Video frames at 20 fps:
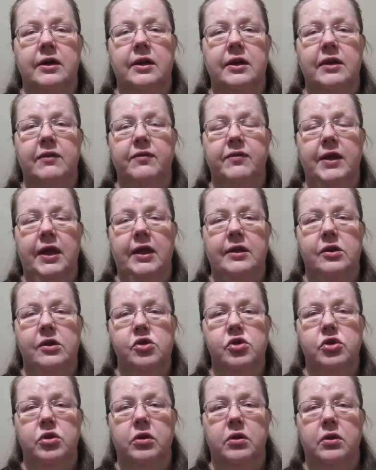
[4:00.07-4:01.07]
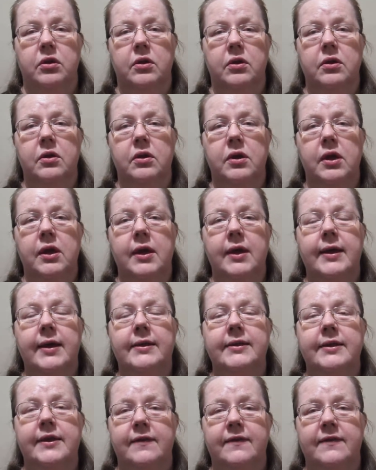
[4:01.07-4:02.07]
gift edition,
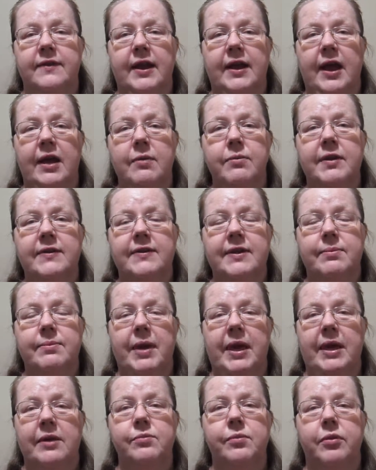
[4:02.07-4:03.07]
this time as a main